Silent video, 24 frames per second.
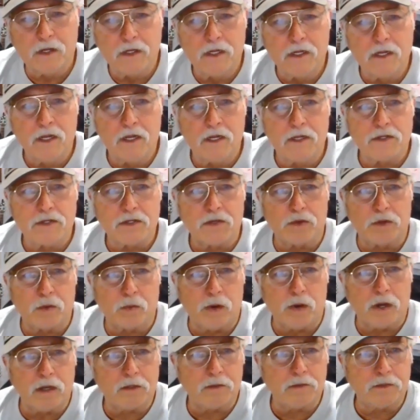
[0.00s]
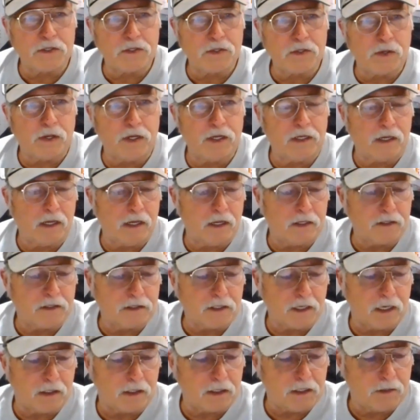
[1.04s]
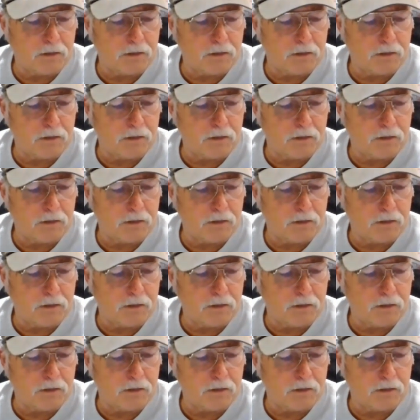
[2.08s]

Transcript: So you're welcome to join. It's uh, going to be